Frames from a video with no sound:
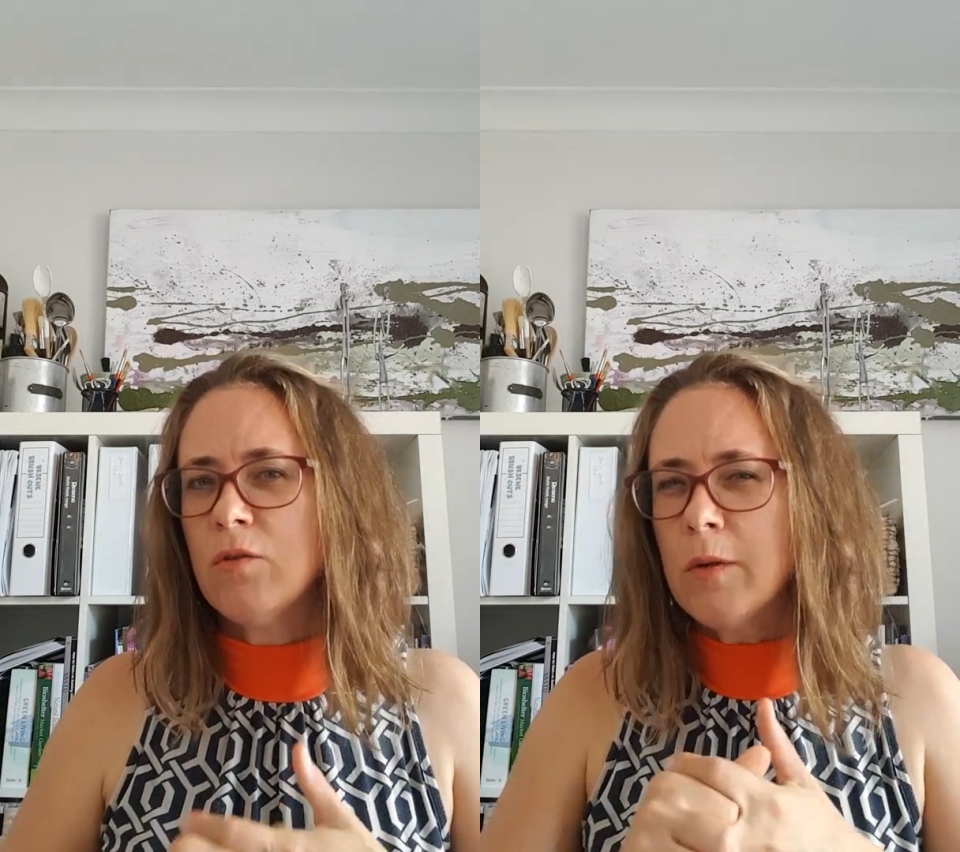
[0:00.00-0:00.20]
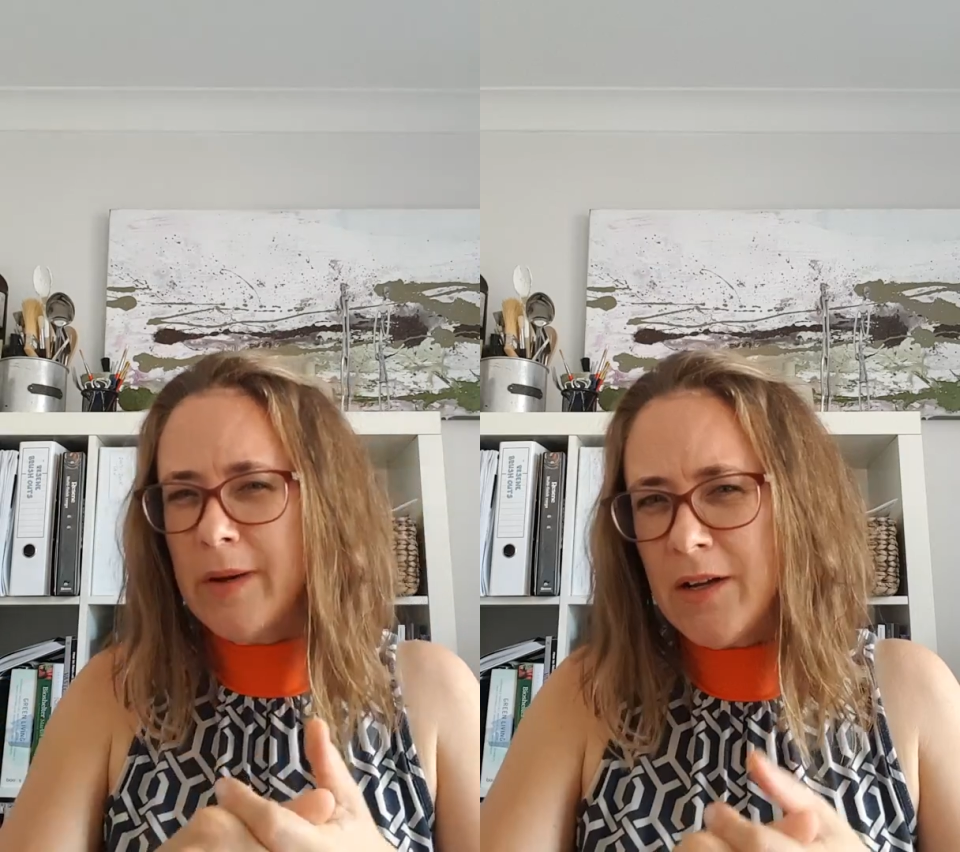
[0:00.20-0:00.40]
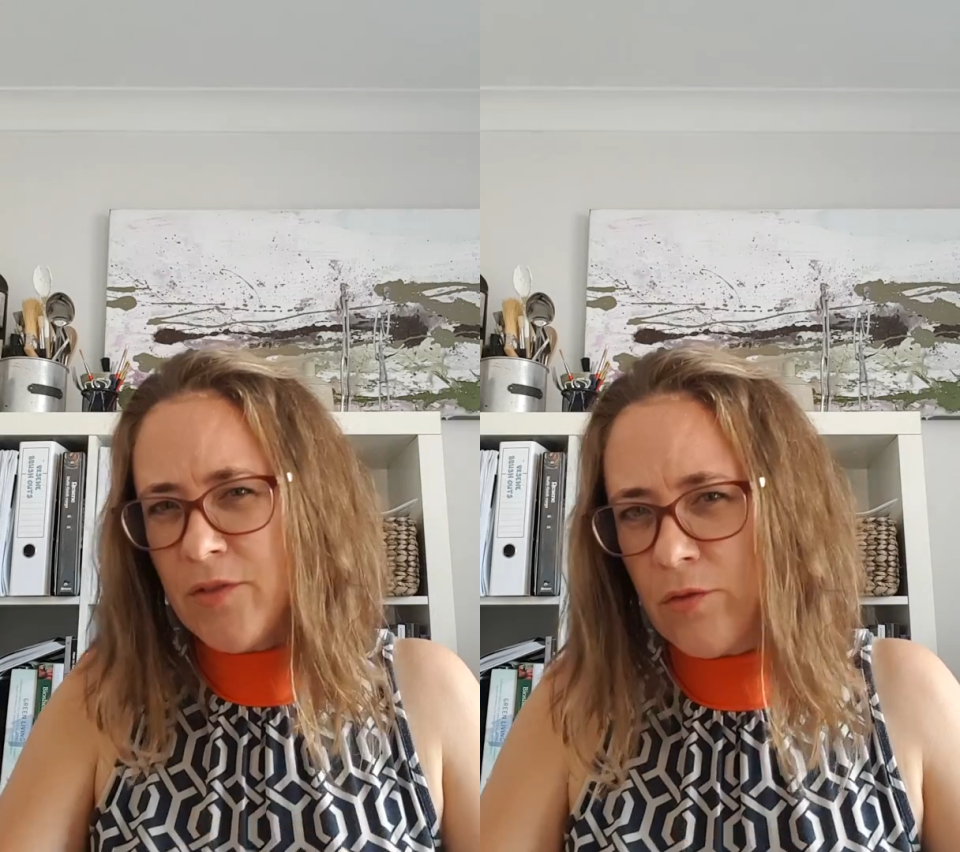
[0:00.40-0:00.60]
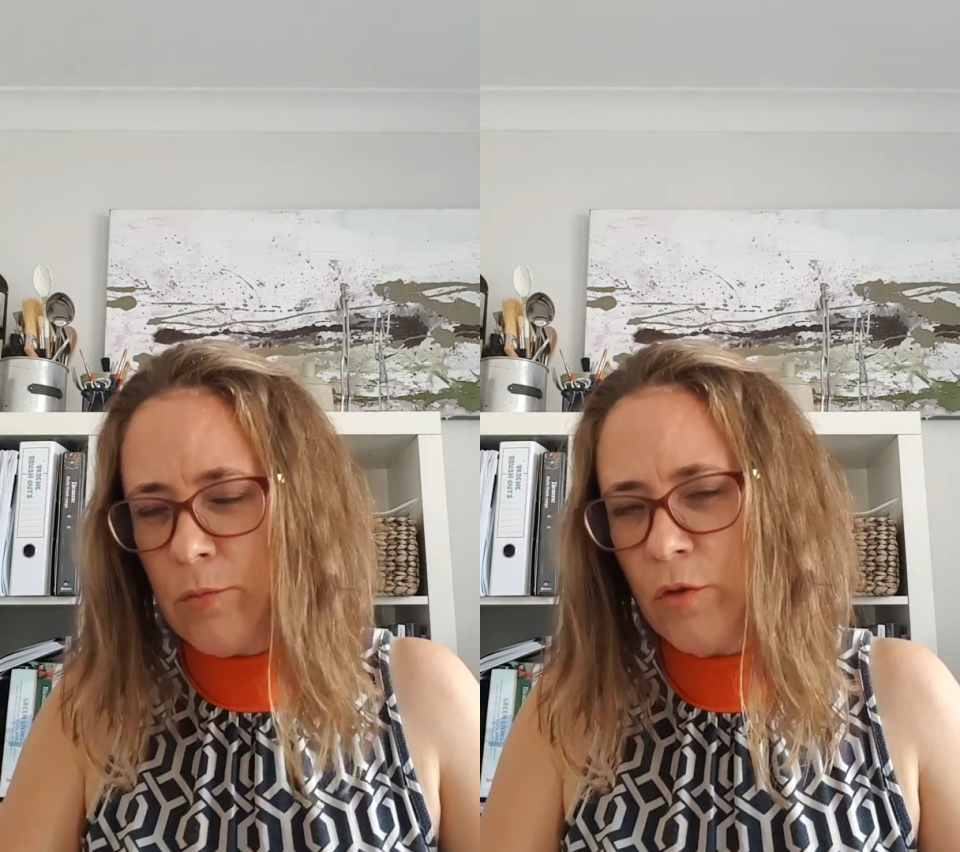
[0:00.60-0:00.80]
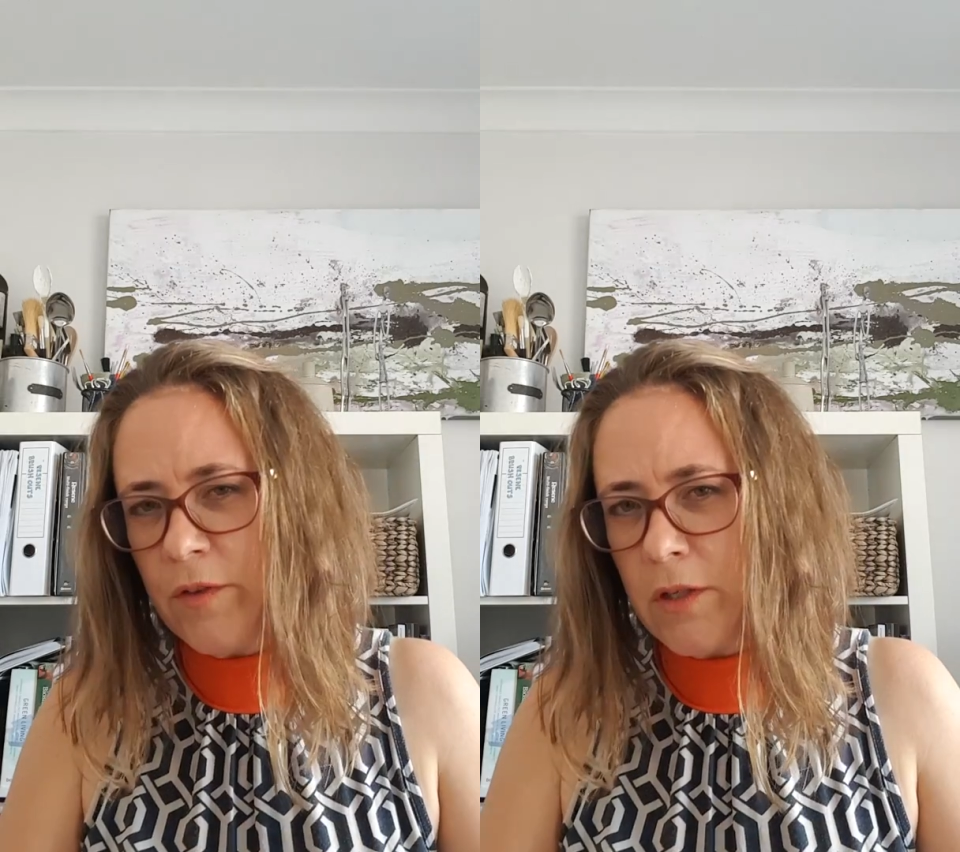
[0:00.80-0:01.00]
do you want a
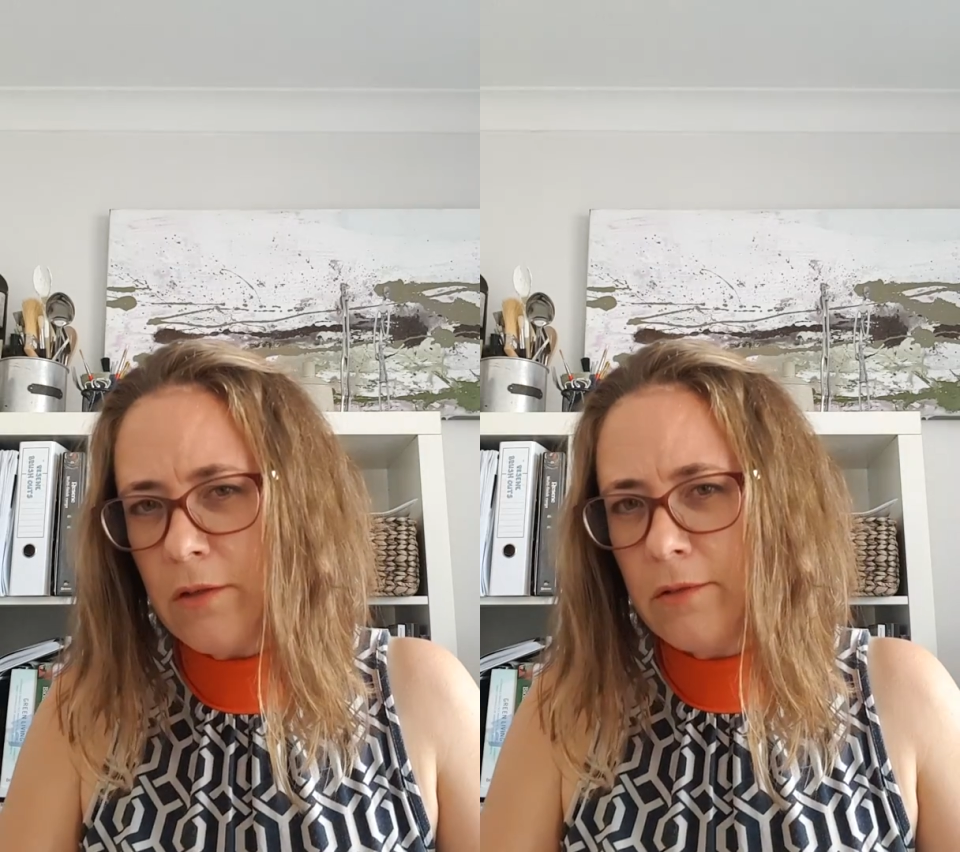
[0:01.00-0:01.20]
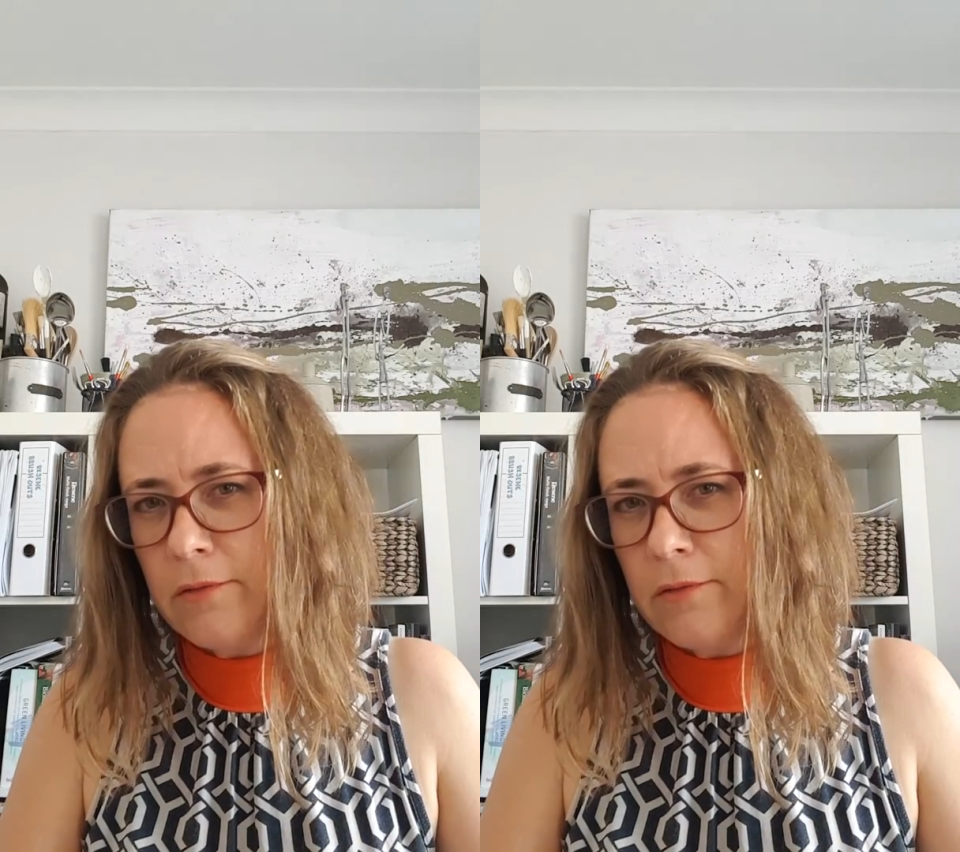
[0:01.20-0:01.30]
bathroom off it?